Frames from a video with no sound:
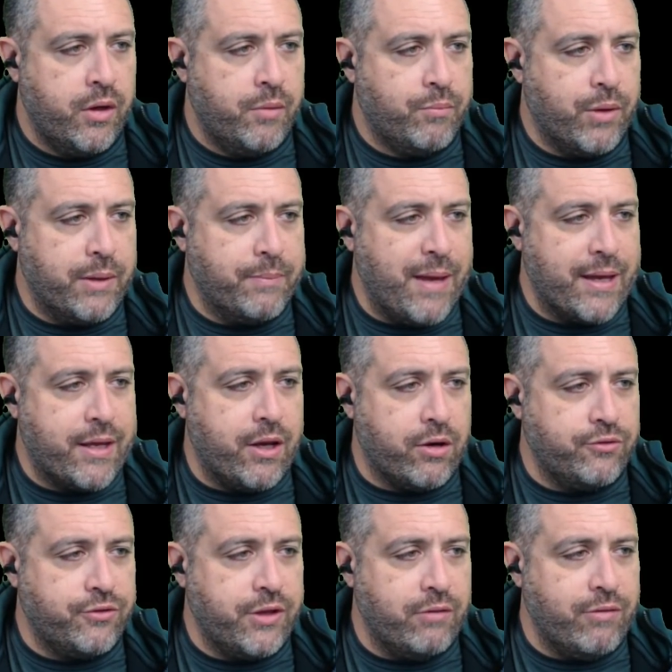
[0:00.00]
Bring back
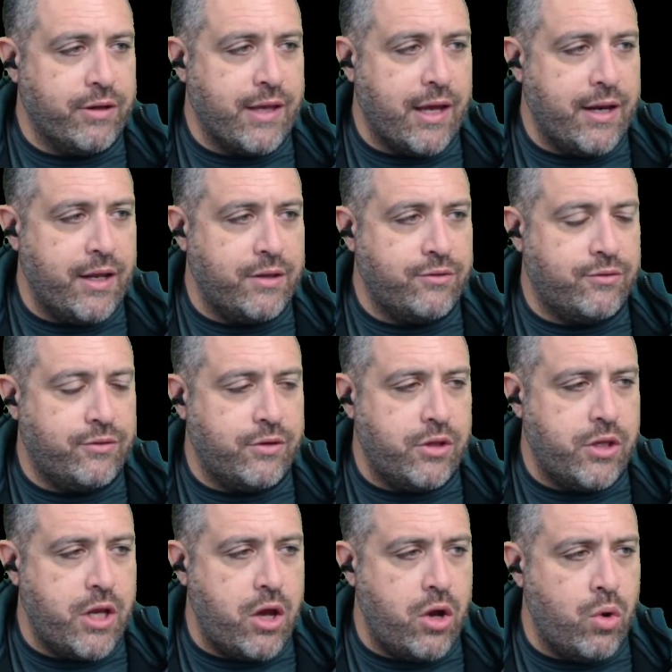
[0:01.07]
kickers and get rid of tight ends?
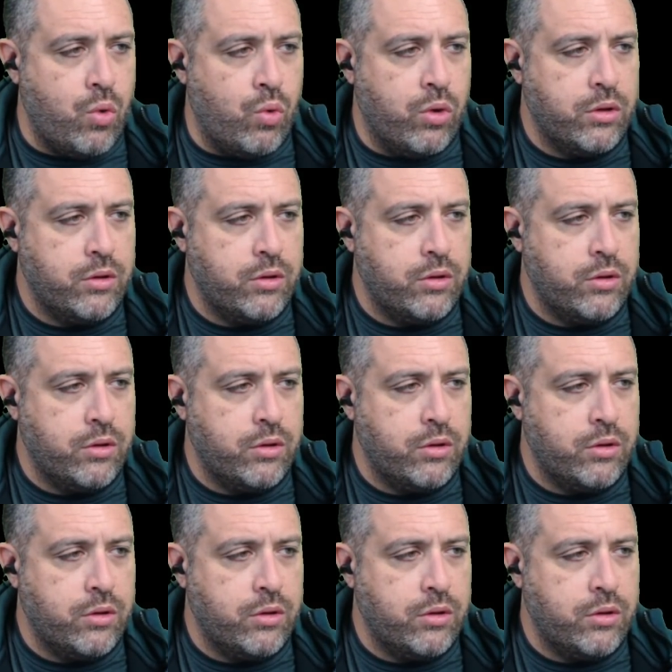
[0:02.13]
No.